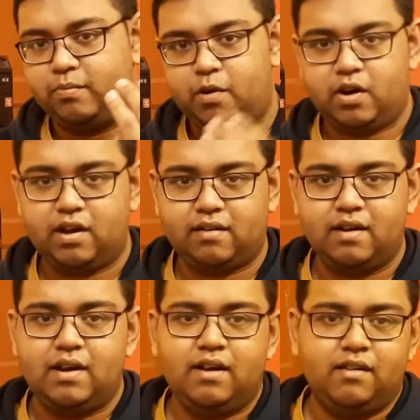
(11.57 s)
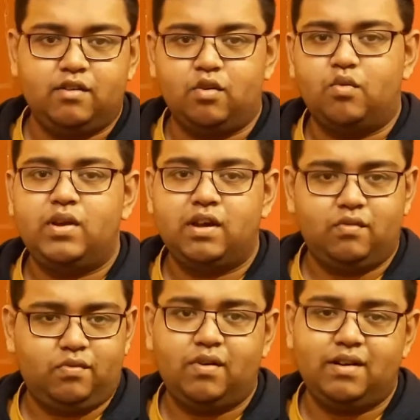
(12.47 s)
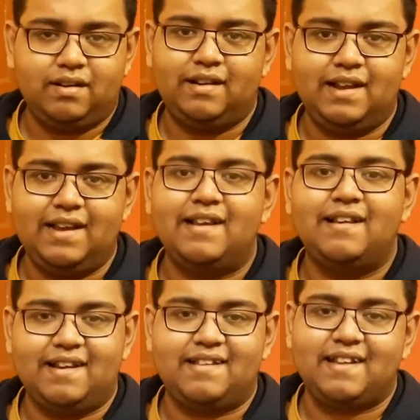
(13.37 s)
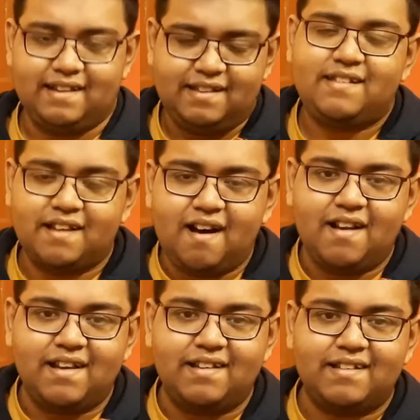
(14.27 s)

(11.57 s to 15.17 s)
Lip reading: product. So without further delay, let's get started.